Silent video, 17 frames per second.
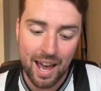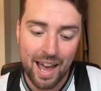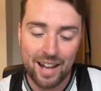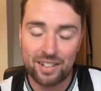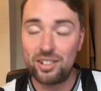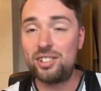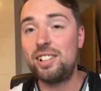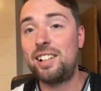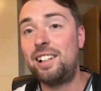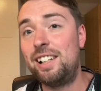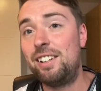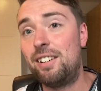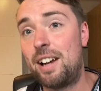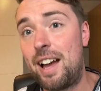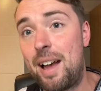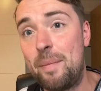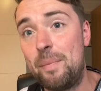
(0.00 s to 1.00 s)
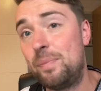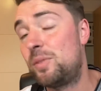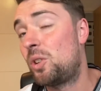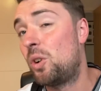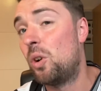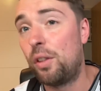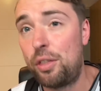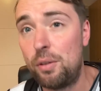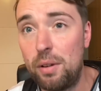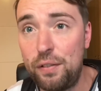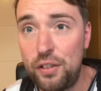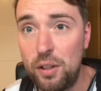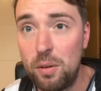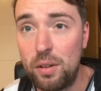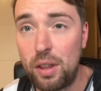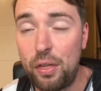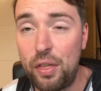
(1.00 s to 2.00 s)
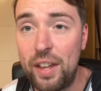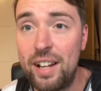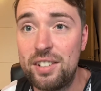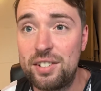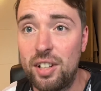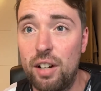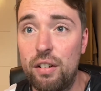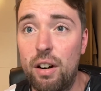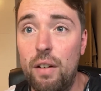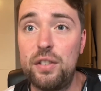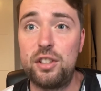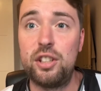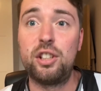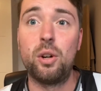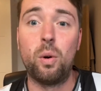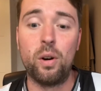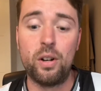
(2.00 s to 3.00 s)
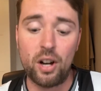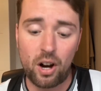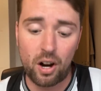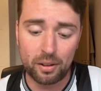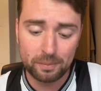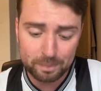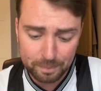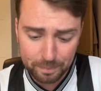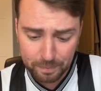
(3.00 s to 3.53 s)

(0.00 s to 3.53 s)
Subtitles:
Just to clear, go through a few other things that are obviously going on.